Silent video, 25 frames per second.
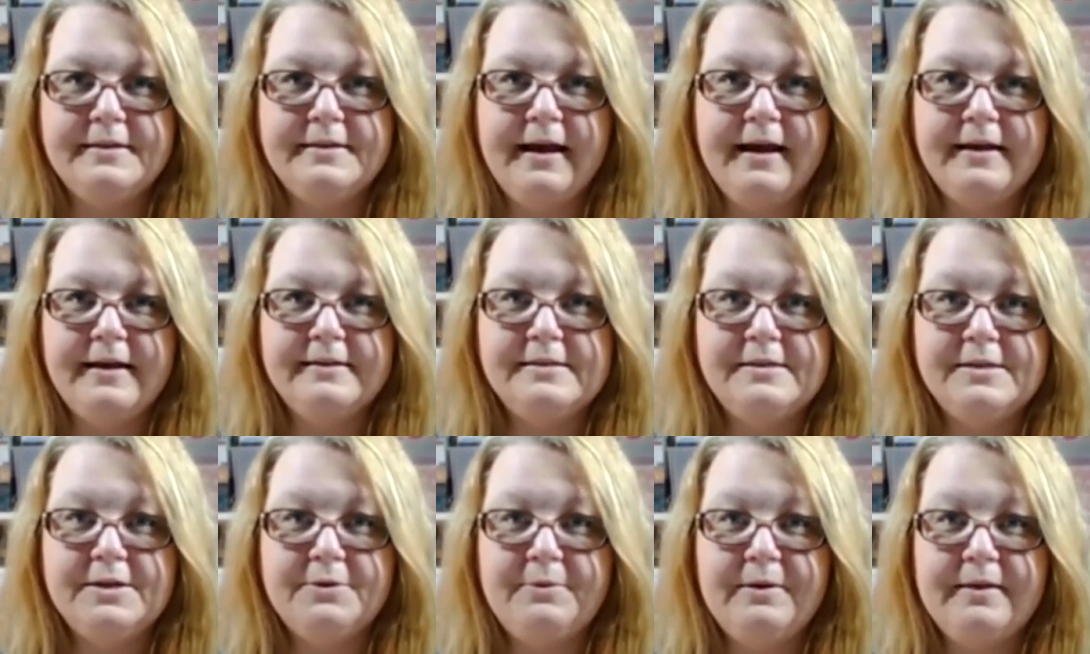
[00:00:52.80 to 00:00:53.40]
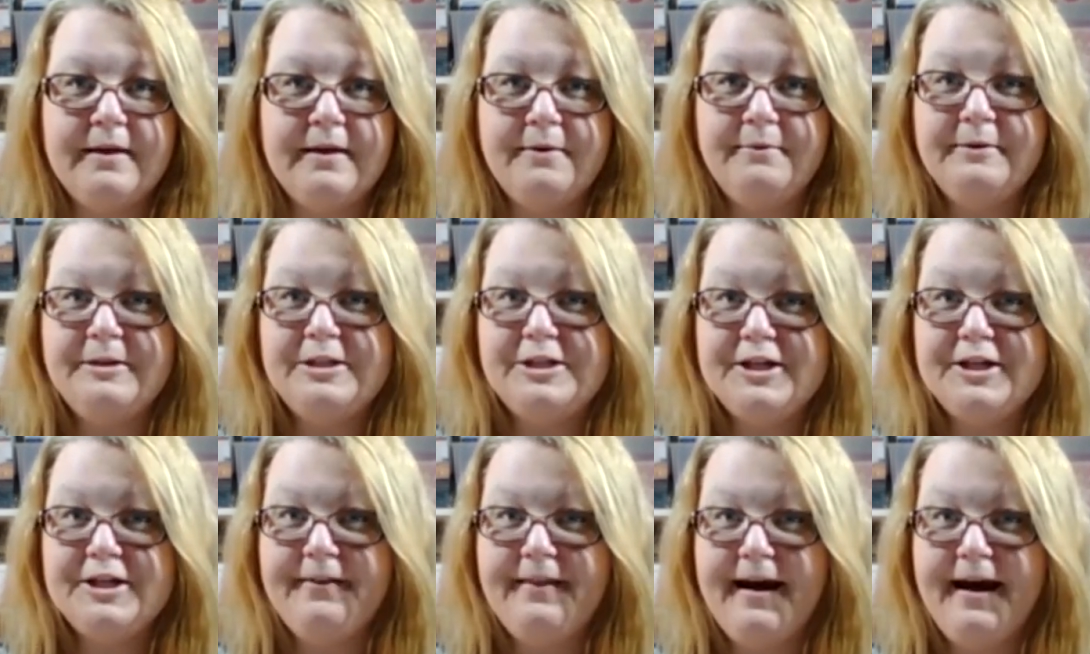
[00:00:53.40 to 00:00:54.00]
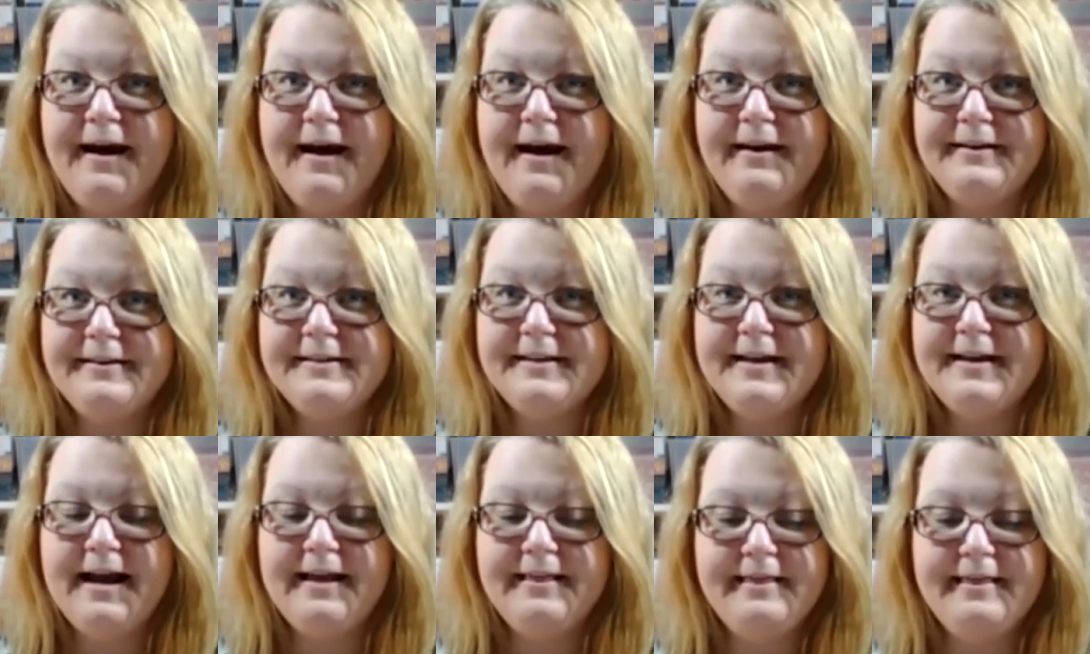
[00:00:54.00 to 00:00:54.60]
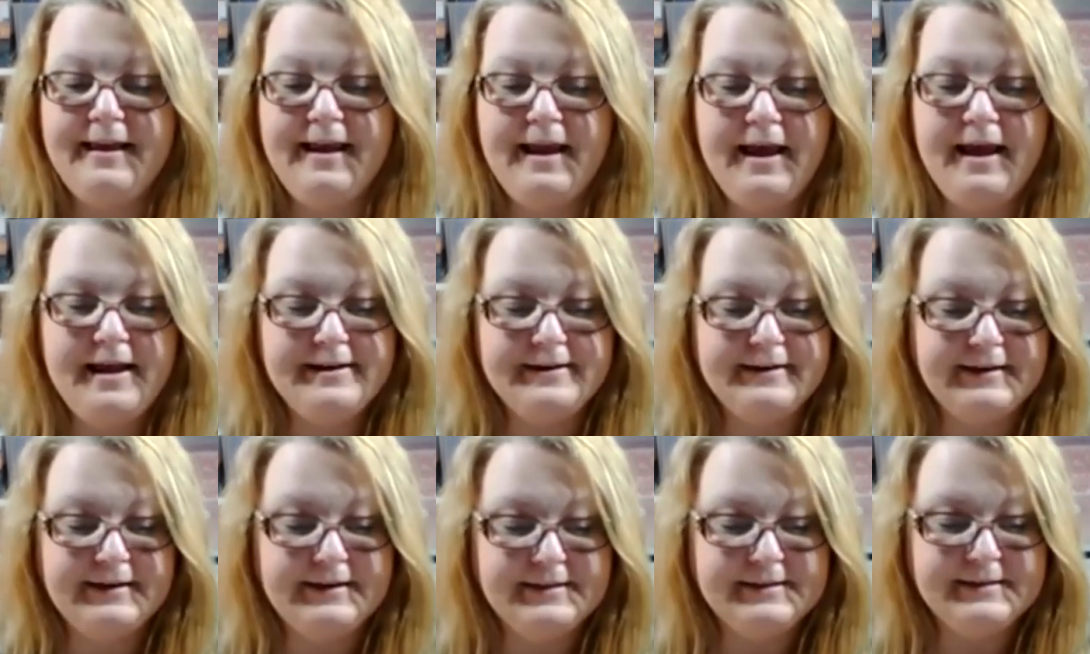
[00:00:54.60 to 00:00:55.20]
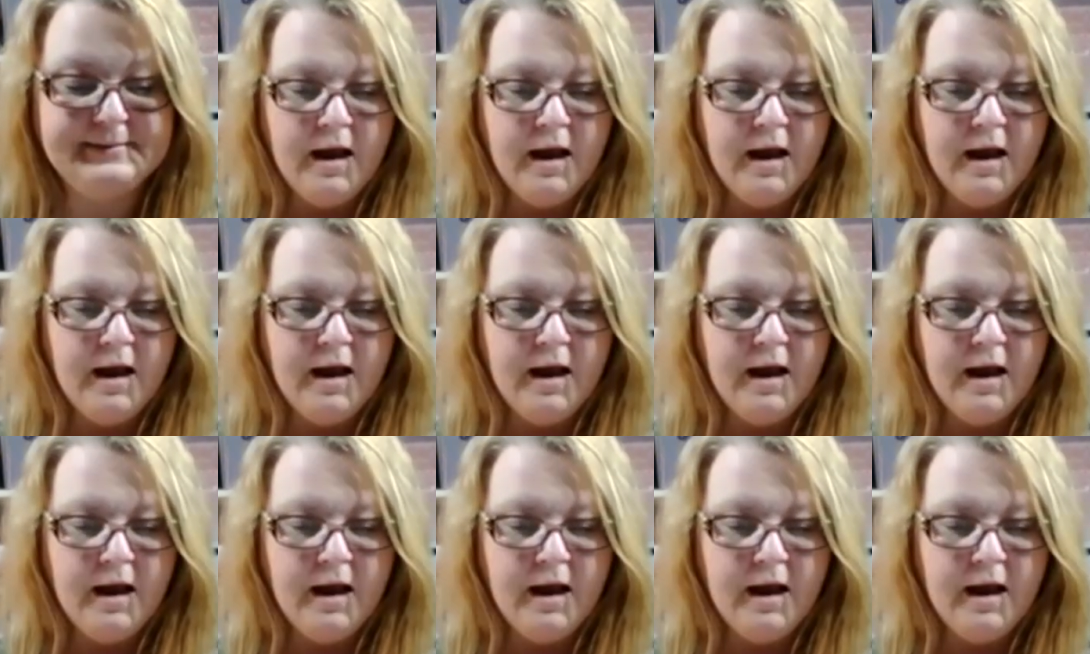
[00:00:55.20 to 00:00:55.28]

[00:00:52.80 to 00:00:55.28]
And so we thought we'd share that at the end.